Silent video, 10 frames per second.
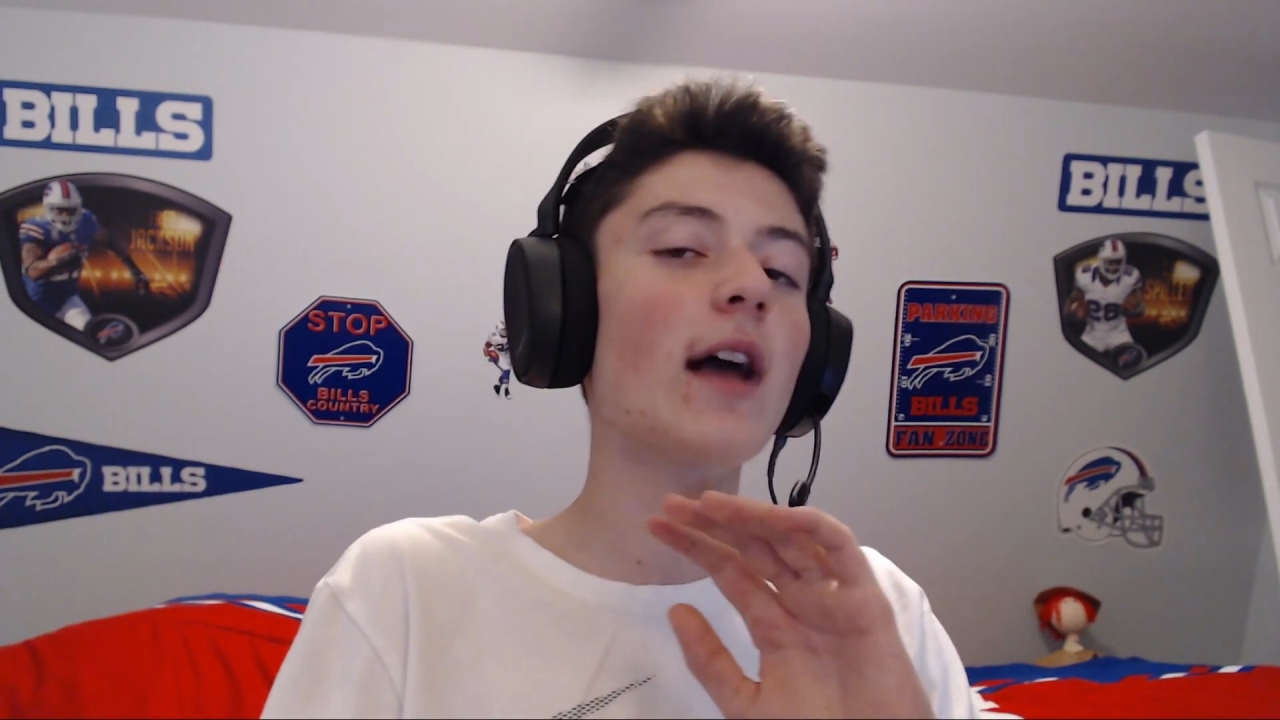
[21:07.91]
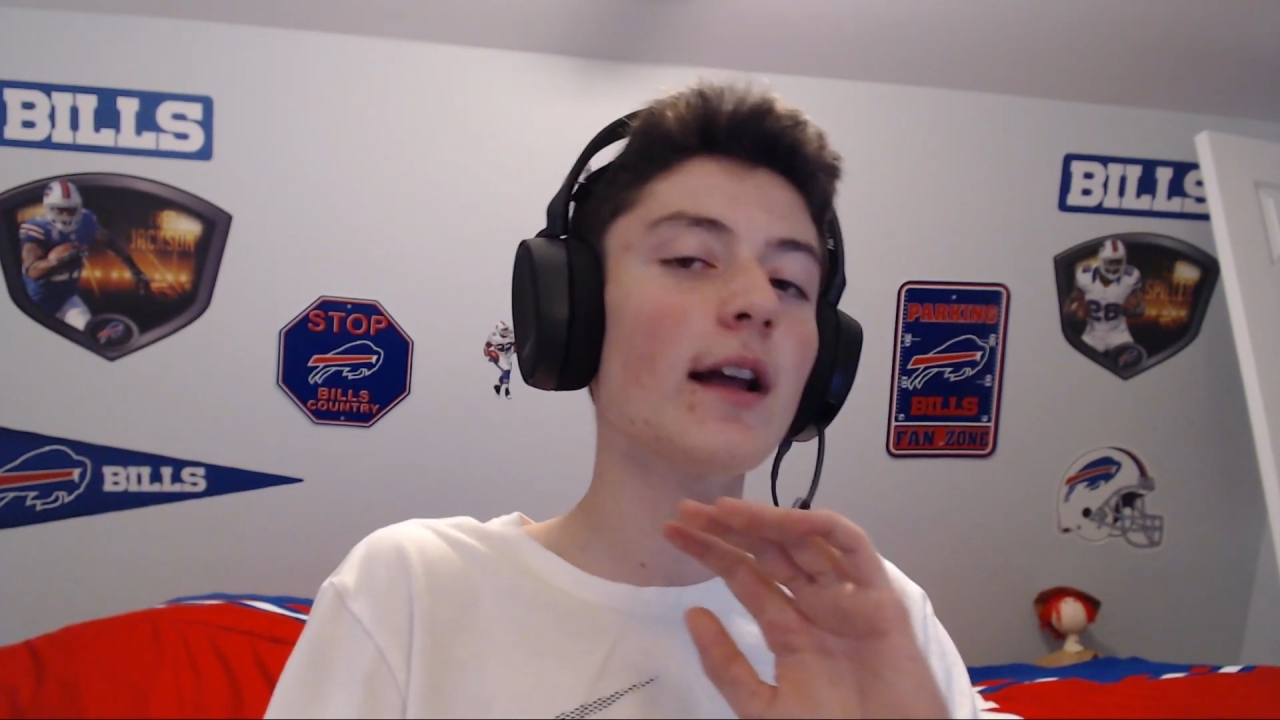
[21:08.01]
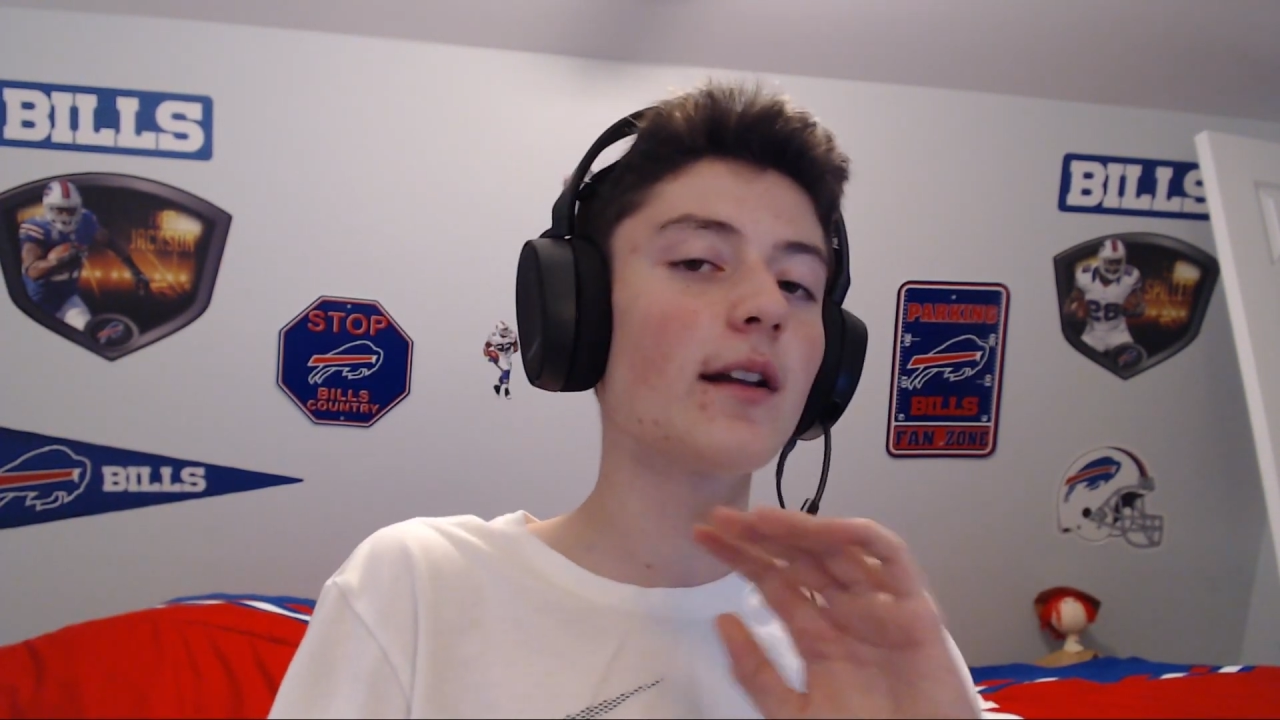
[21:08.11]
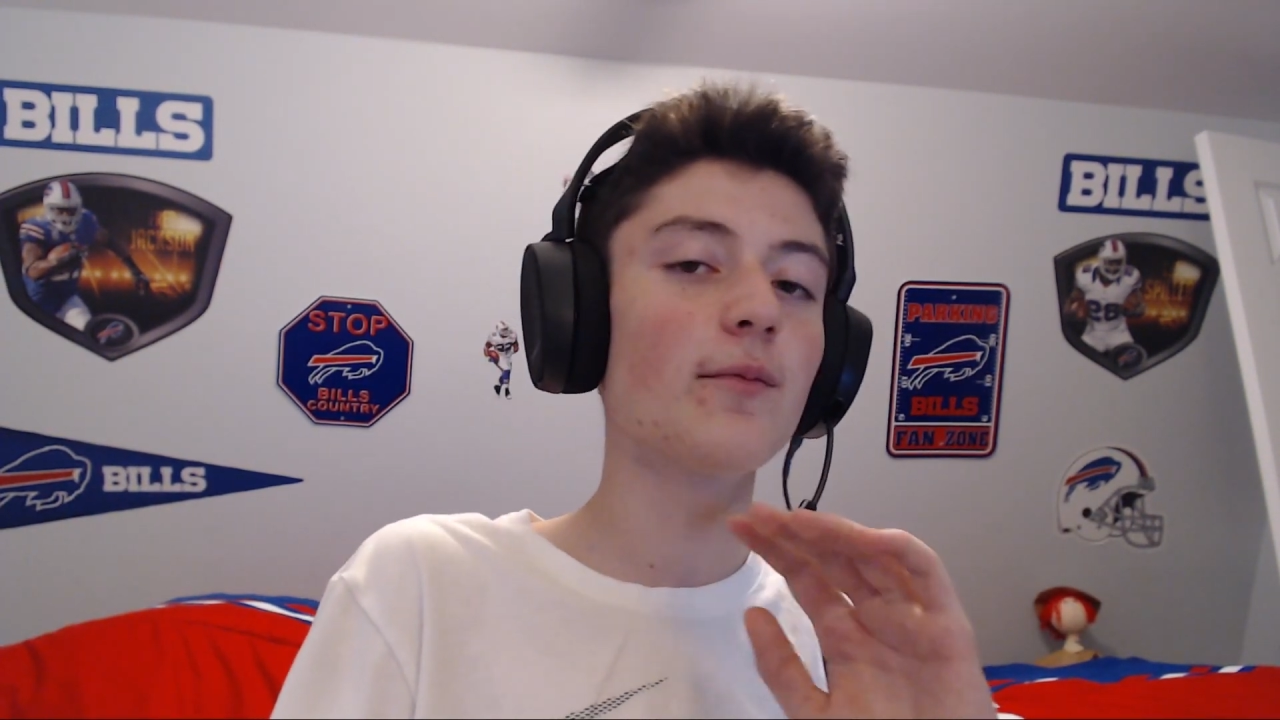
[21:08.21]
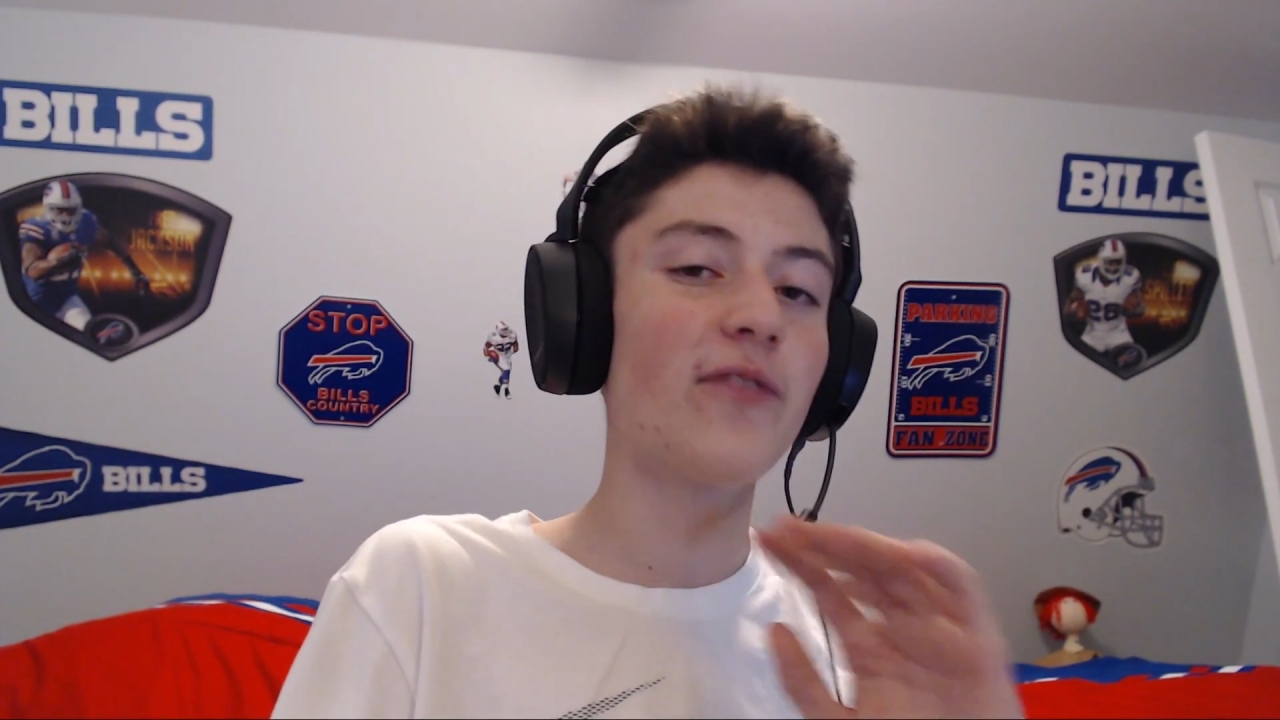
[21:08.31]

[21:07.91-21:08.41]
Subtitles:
gotten in